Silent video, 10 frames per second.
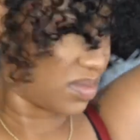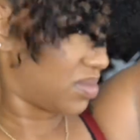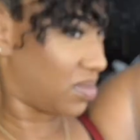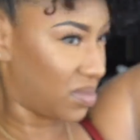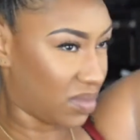your
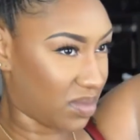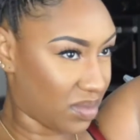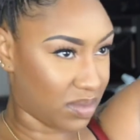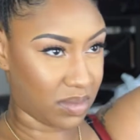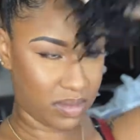head,
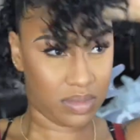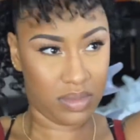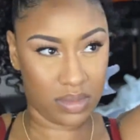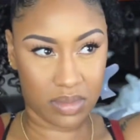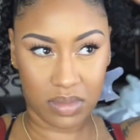
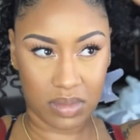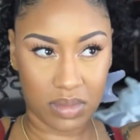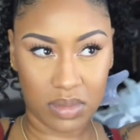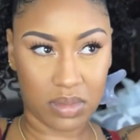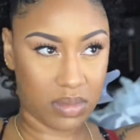
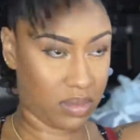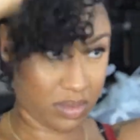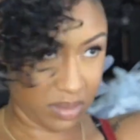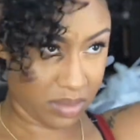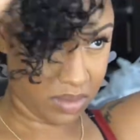you know, just kind of give it